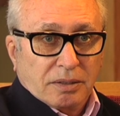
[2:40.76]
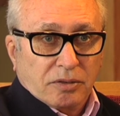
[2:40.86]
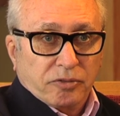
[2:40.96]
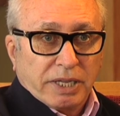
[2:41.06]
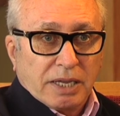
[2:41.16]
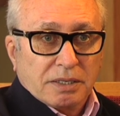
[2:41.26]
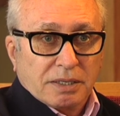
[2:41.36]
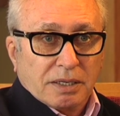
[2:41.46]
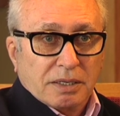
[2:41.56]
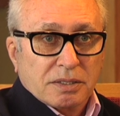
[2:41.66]
the
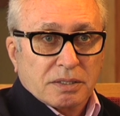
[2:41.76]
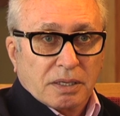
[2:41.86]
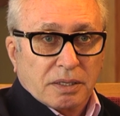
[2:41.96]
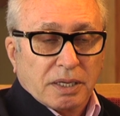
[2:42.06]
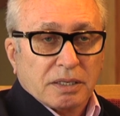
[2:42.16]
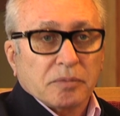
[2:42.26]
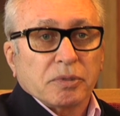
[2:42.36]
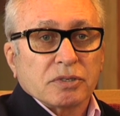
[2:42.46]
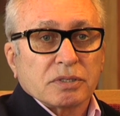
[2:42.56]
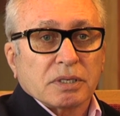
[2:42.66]
reality is that in
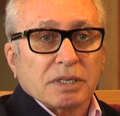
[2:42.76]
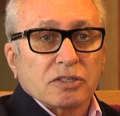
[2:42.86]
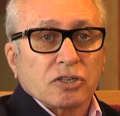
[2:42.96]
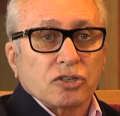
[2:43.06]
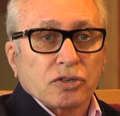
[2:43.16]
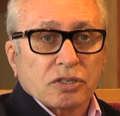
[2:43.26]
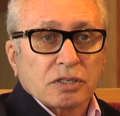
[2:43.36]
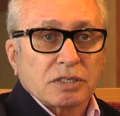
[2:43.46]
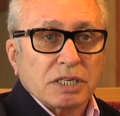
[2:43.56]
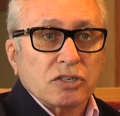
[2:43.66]
most
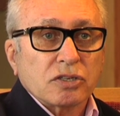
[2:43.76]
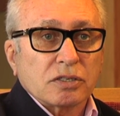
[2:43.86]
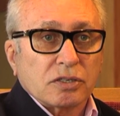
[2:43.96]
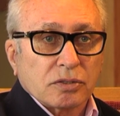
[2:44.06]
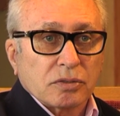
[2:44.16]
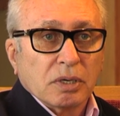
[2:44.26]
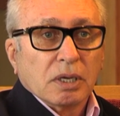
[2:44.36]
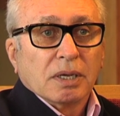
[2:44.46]
institutions, teachers do